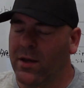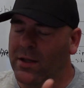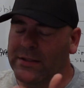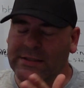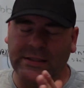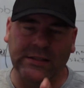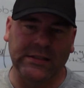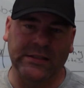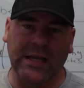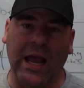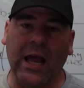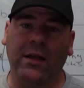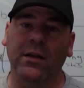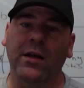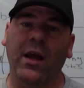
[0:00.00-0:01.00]
It's
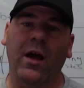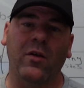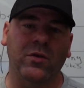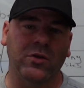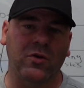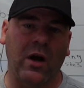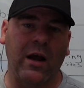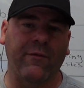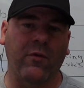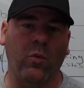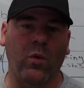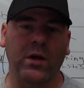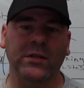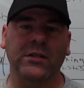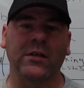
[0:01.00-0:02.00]
exactly how the driver
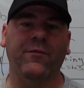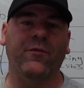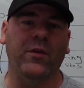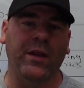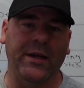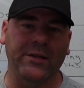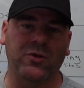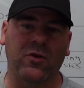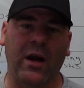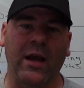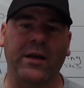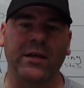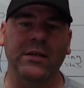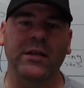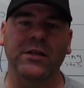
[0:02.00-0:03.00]
wants it for that
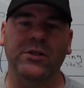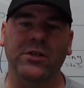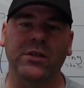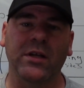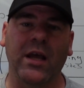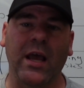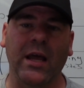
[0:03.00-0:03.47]
track condition,